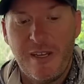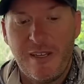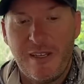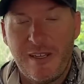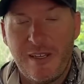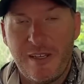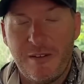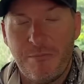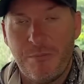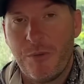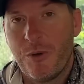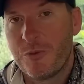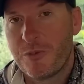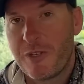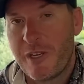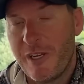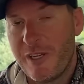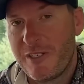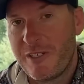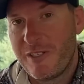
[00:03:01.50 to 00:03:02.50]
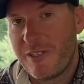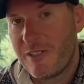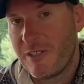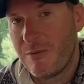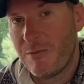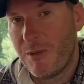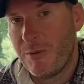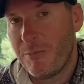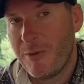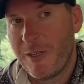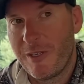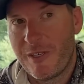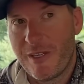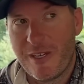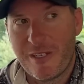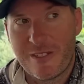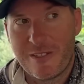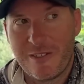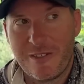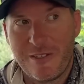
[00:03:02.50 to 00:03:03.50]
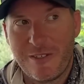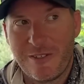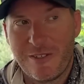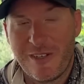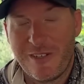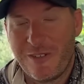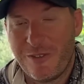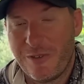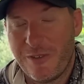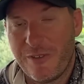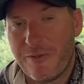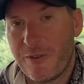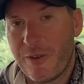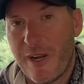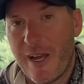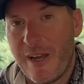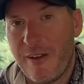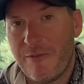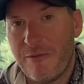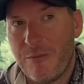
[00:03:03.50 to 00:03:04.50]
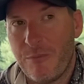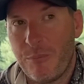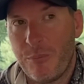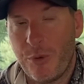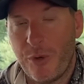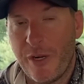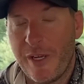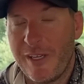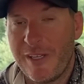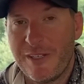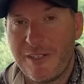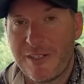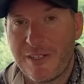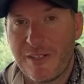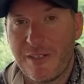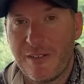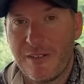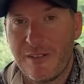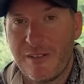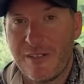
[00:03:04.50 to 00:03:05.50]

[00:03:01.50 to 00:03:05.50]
in most cases on my bait casting gear, I don't ever have braid as a,